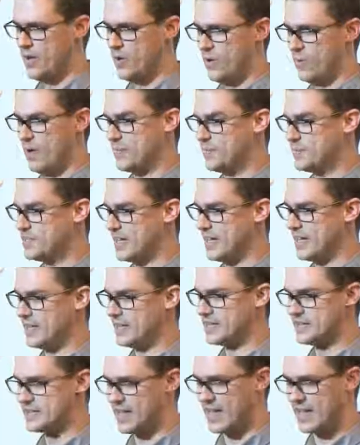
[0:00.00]
like
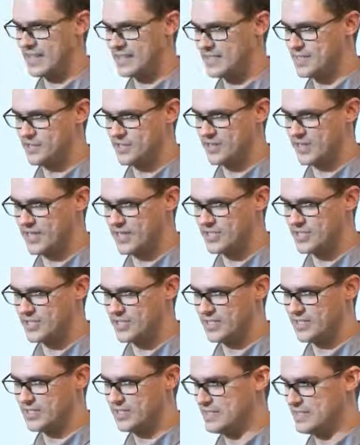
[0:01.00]
websites, science
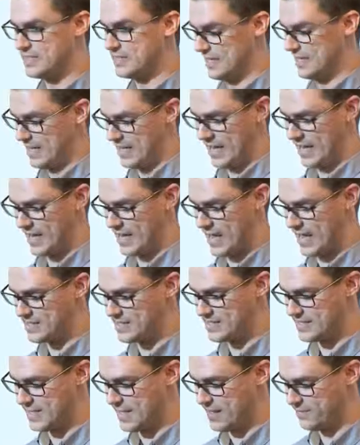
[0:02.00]
simulations,
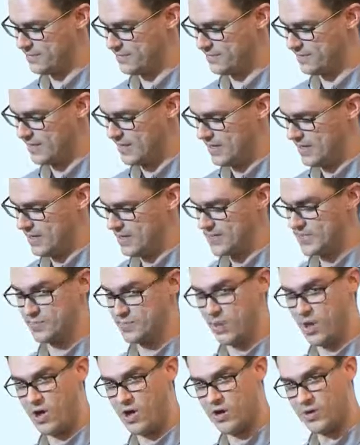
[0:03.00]
AI stuff,
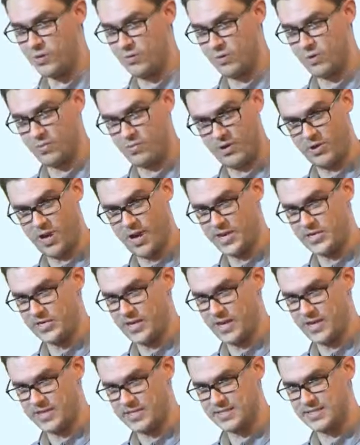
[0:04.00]
small group
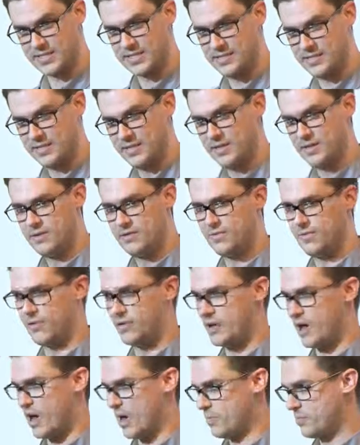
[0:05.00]
projects
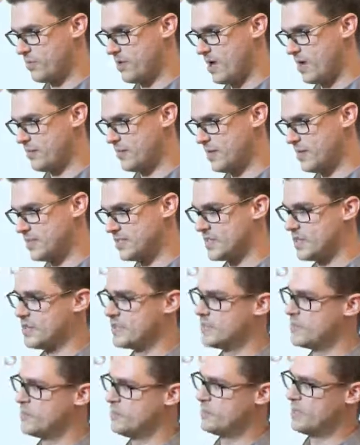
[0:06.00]
for
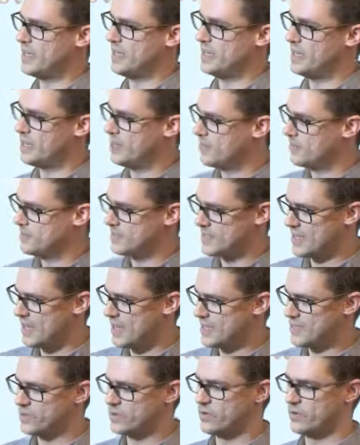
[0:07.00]
nonprofits, also
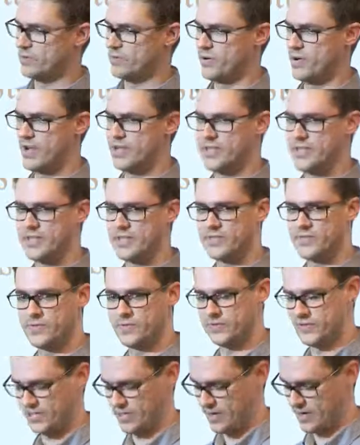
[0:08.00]
medium-sized group
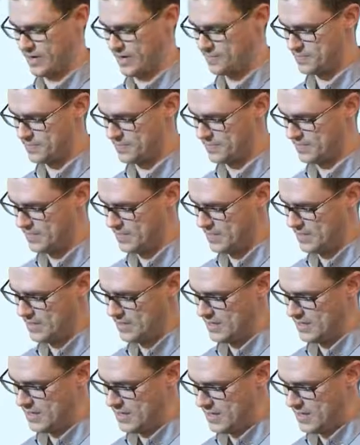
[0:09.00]
projects for startups.
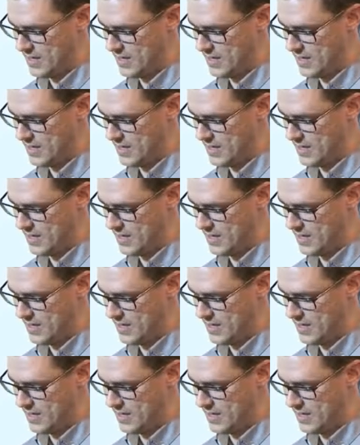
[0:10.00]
